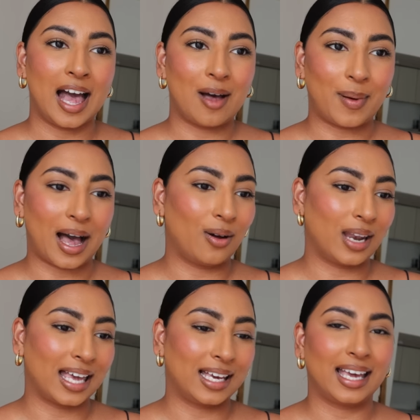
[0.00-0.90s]
about
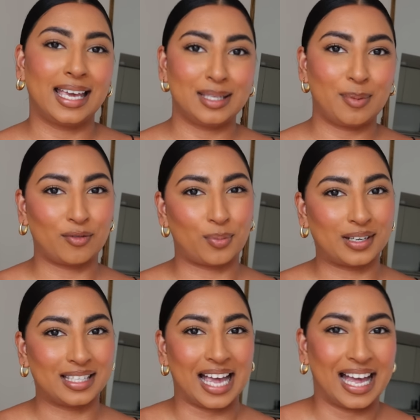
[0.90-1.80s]
like he's a bit of a
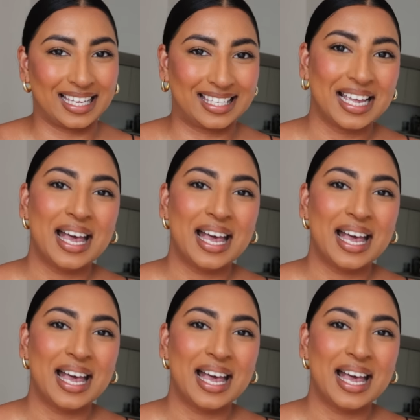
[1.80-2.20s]
princess